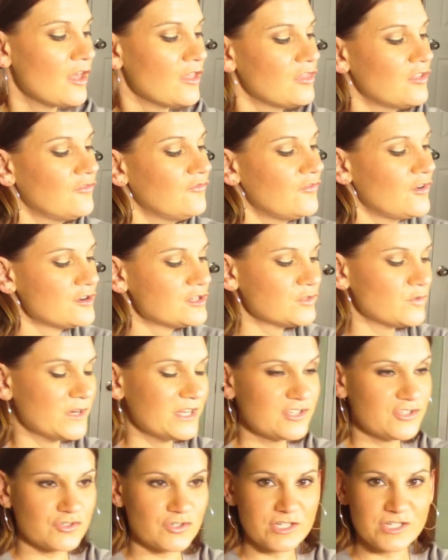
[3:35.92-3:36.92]
The first one
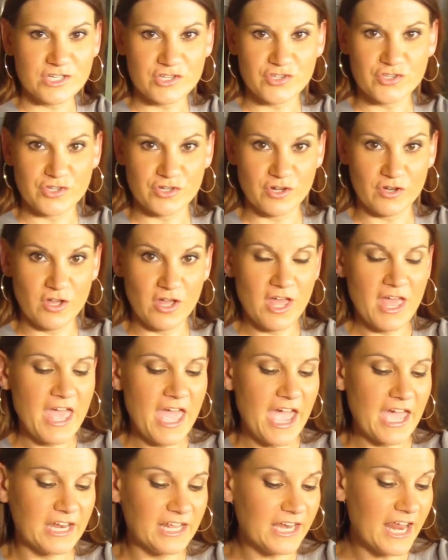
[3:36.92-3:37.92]
is traditional,
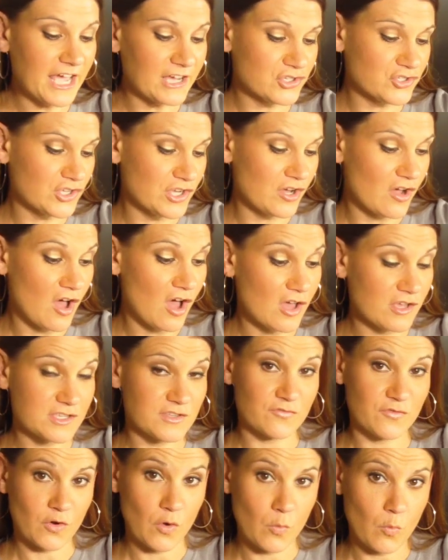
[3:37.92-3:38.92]
and it actually calls
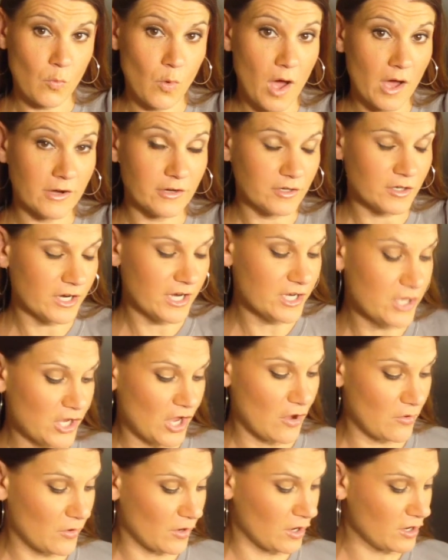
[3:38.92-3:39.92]
for water and
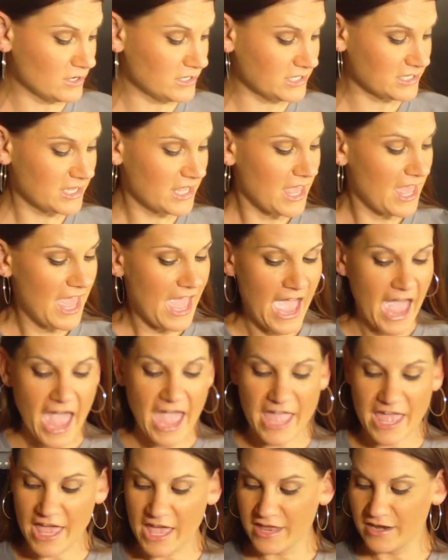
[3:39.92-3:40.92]
yogurt
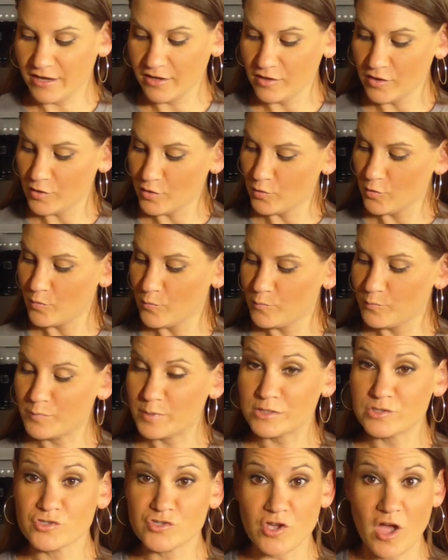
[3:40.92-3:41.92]
and
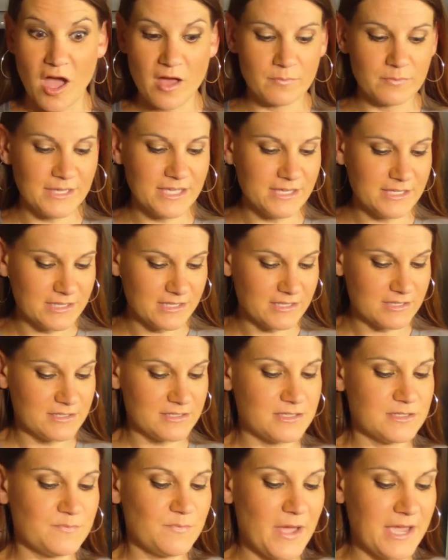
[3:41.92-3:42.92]
Punjabi
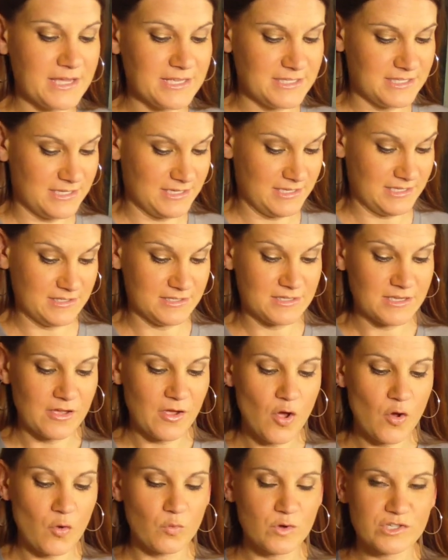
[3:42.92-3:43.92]
spices,
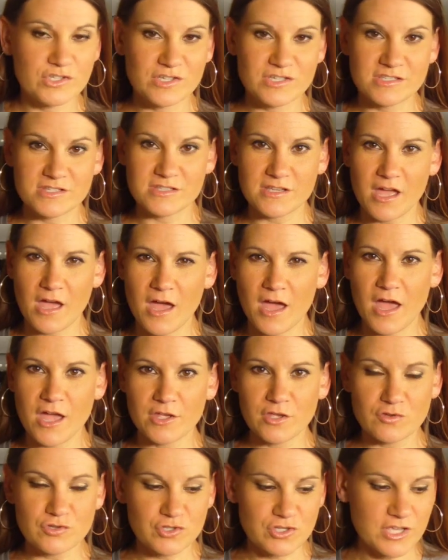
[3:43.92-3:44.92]
which is
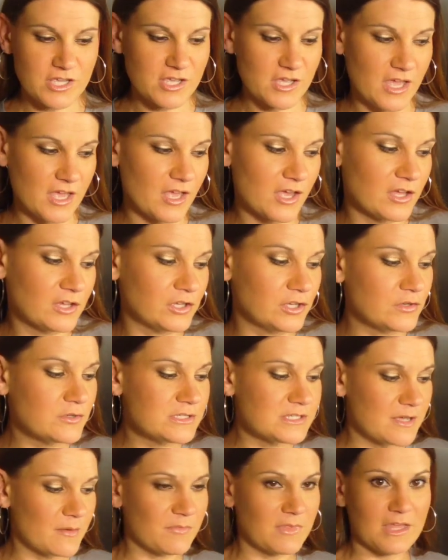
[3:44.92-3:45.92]
usually includes
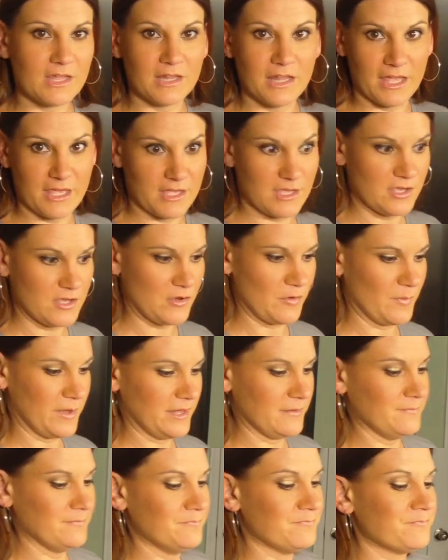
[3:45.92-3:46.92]
something like cumin.